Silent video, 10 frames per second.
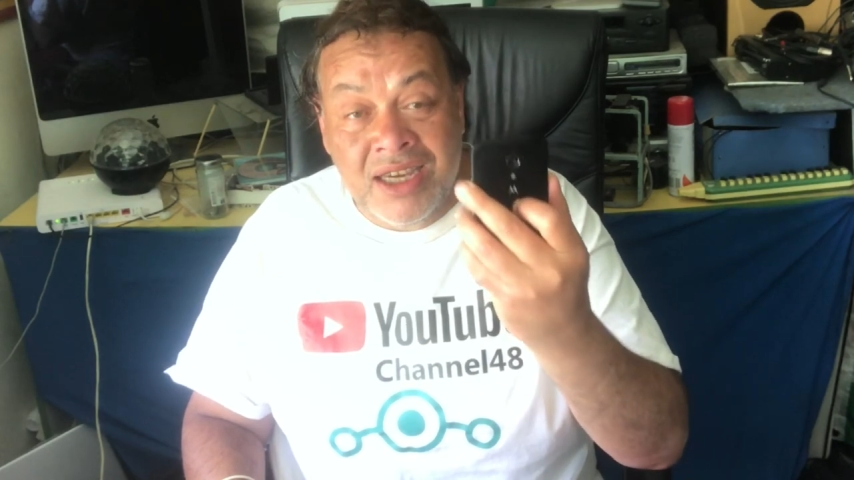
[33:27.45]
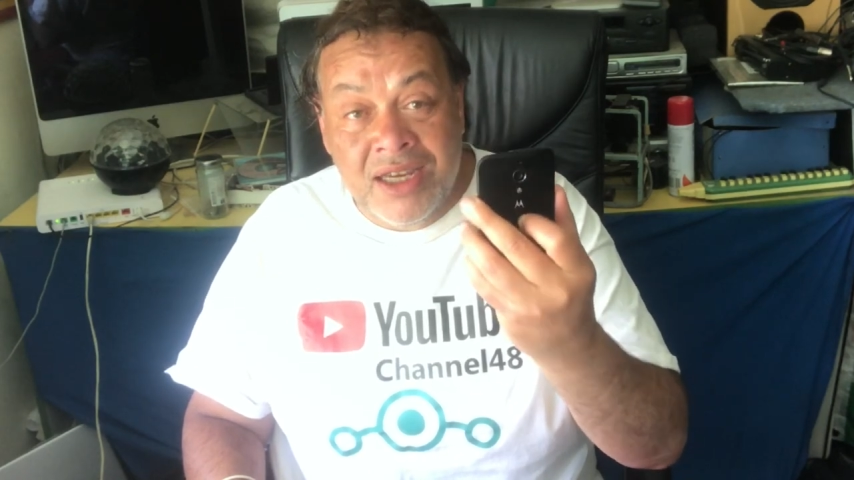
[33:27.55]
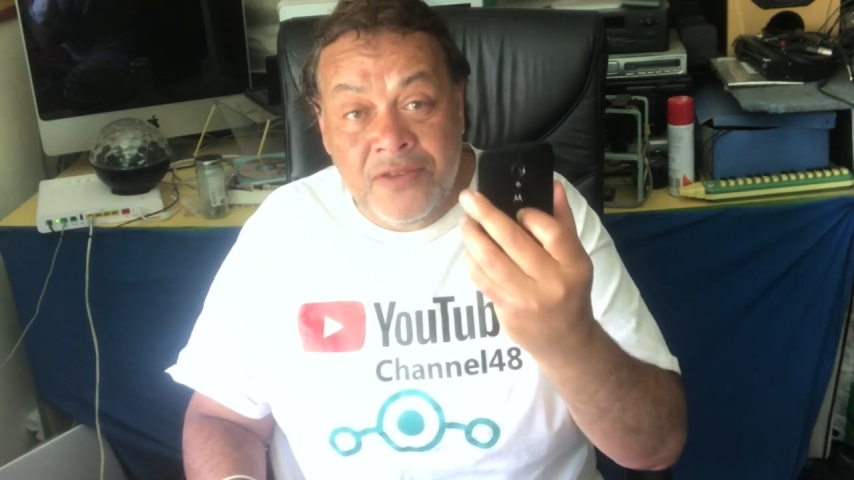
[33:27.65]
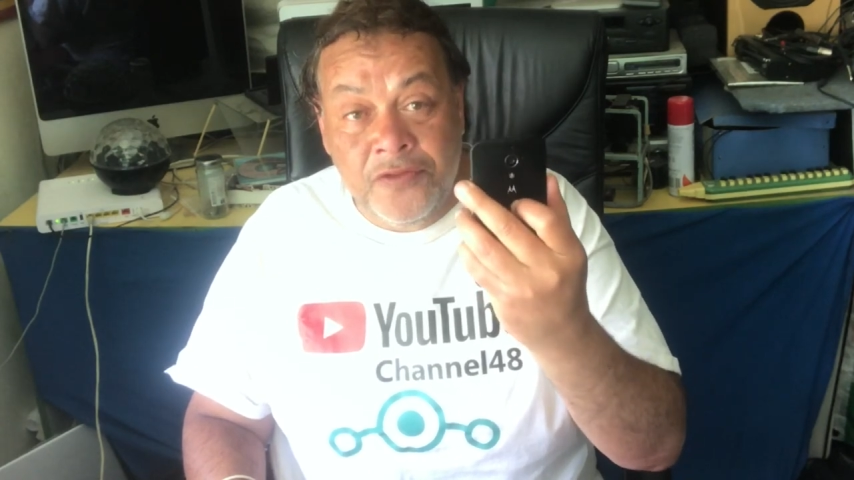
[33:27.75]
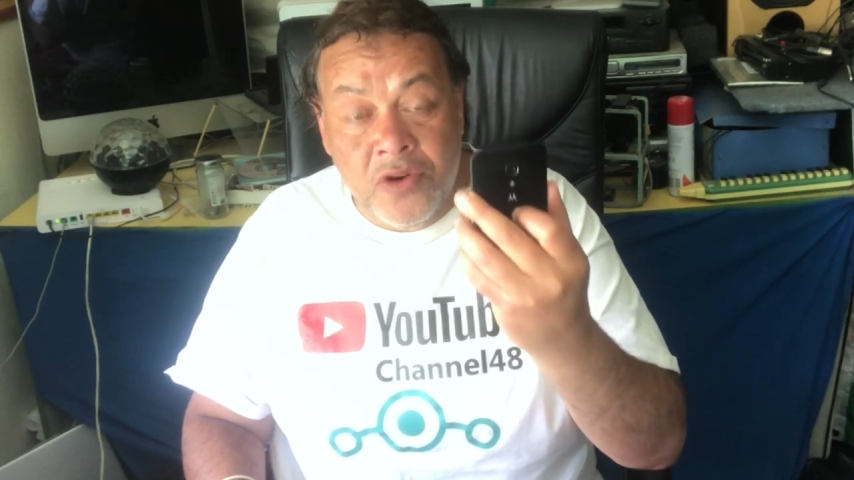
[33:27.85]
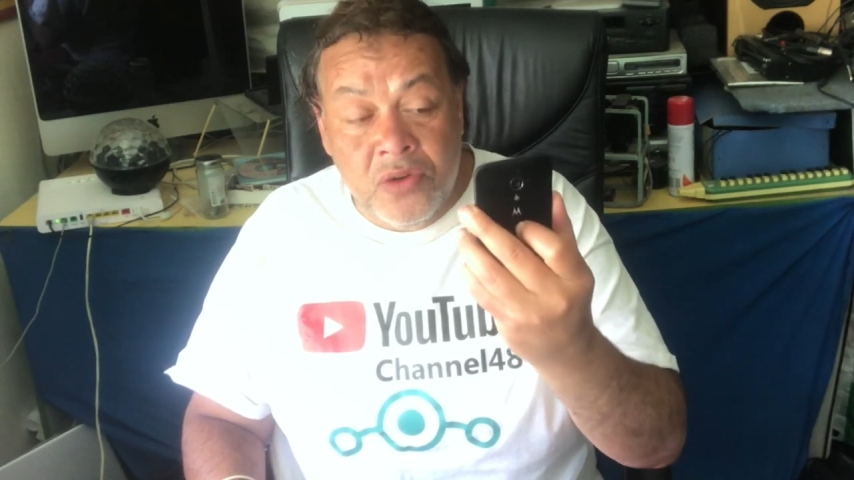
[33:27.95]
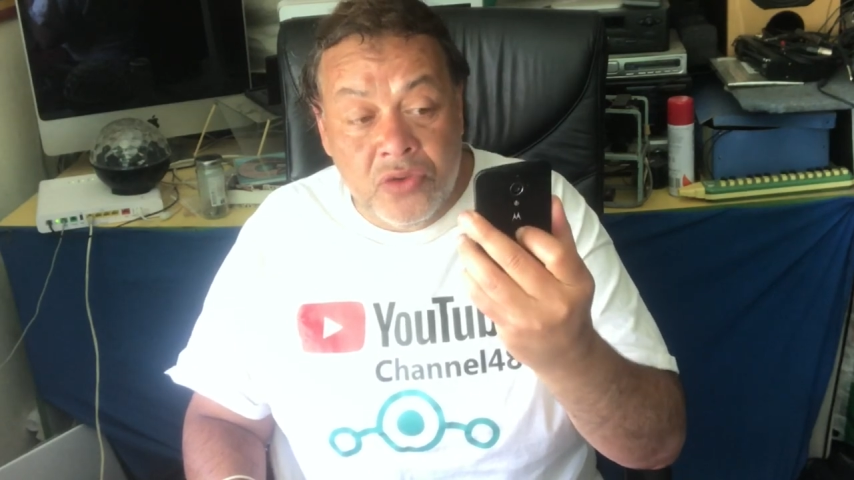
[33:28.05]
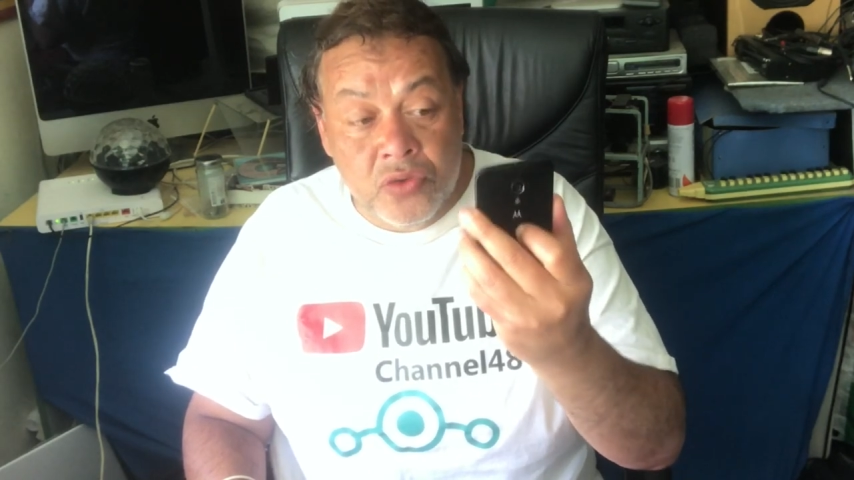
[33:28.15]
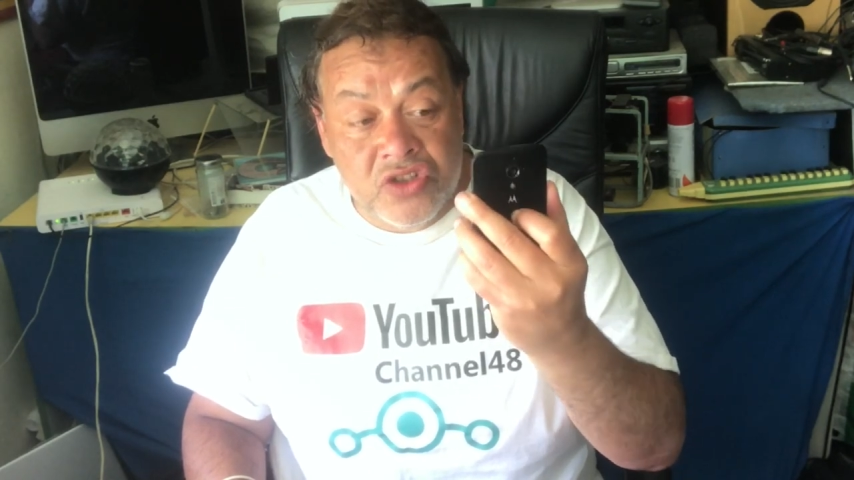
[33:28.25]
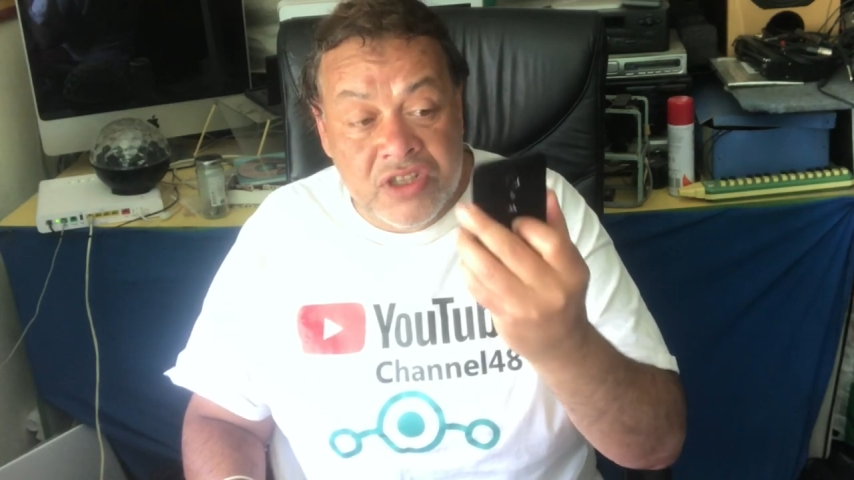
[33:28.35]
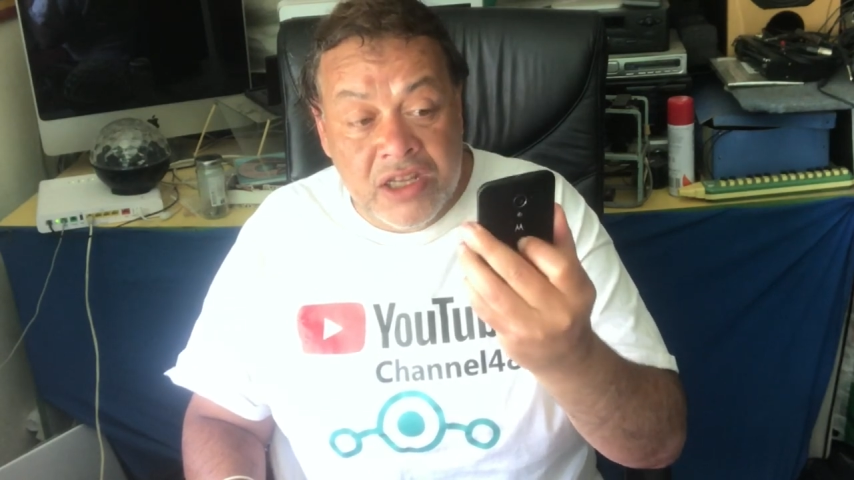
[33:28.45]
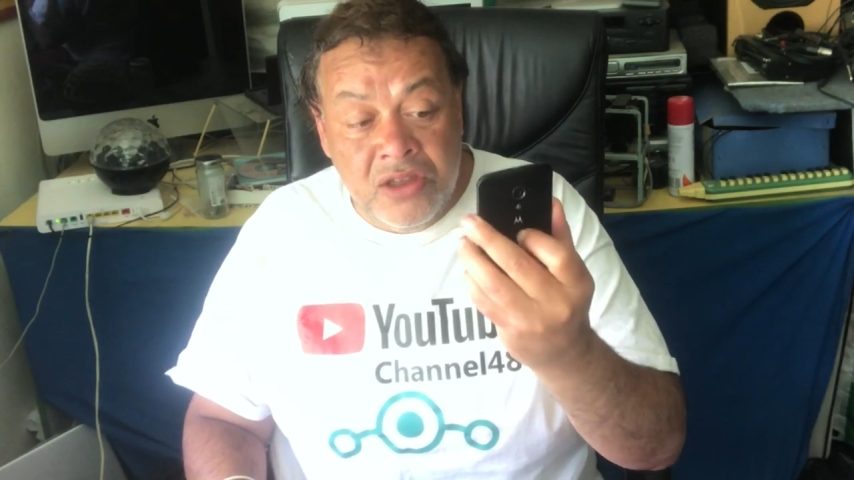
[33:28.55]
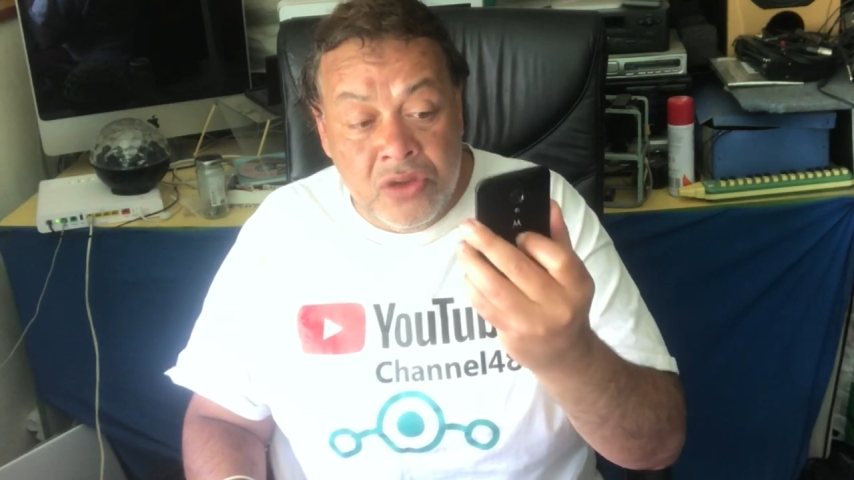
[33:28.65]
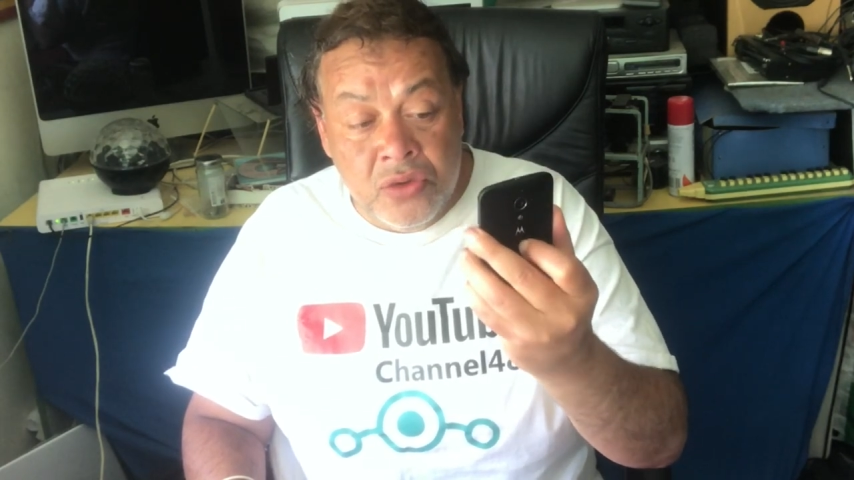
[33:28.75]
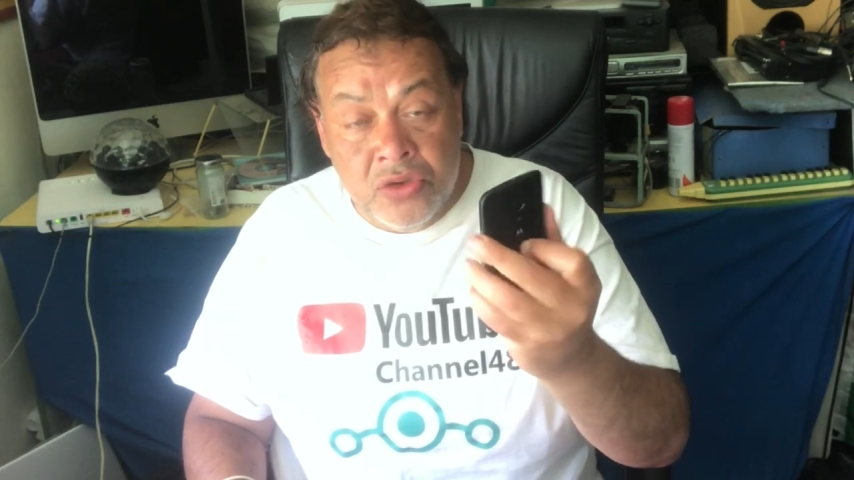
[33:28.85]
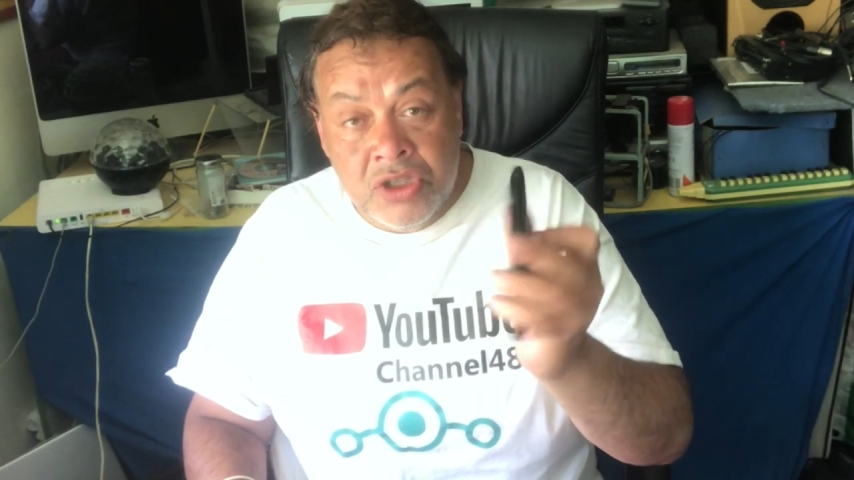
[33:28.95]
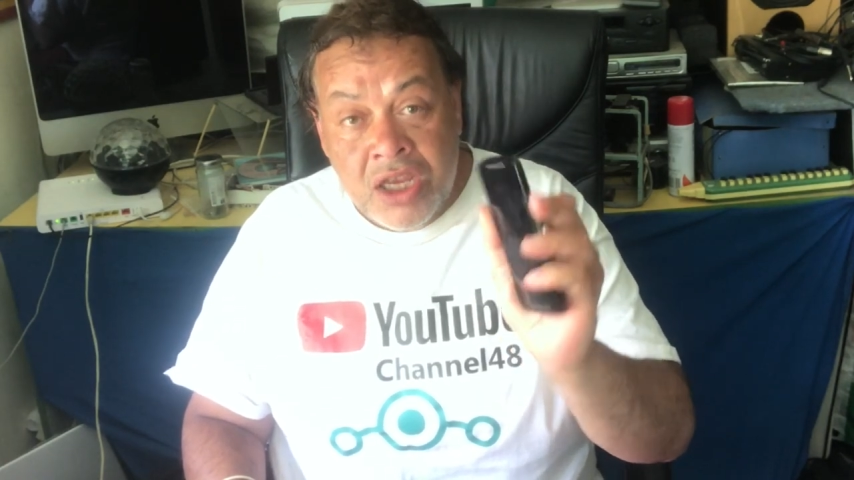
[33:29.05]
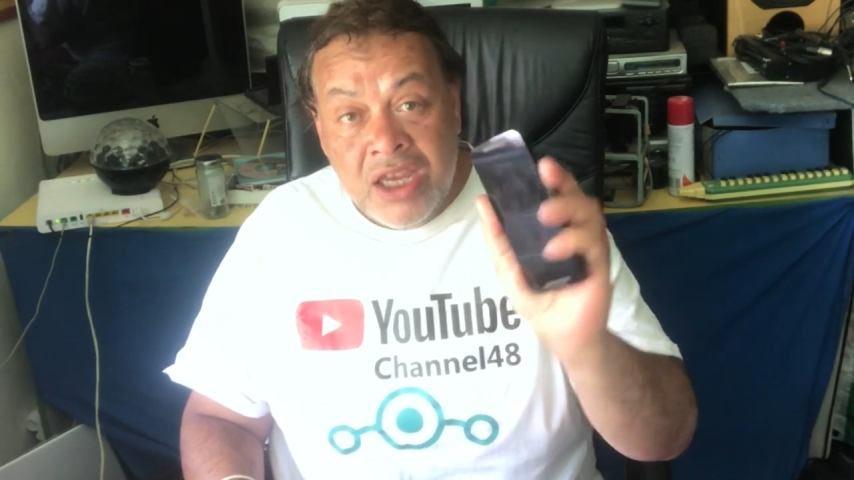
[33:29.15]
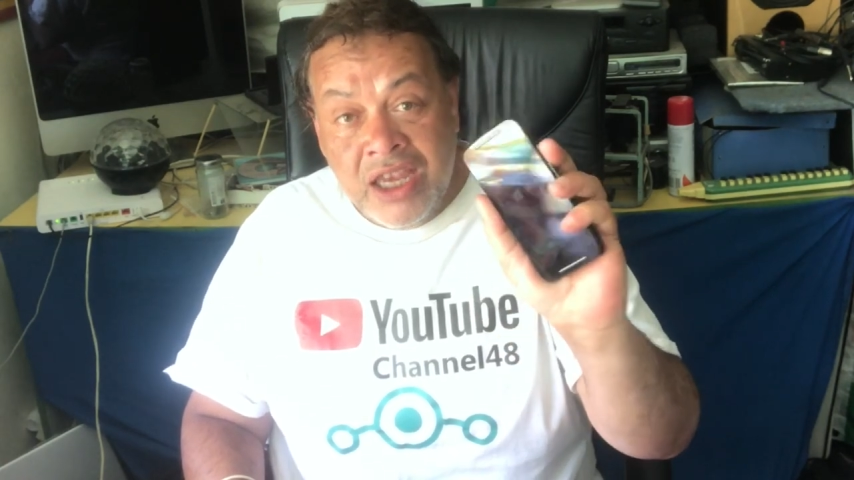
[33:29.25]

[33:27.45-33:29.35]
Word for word: great phone to still use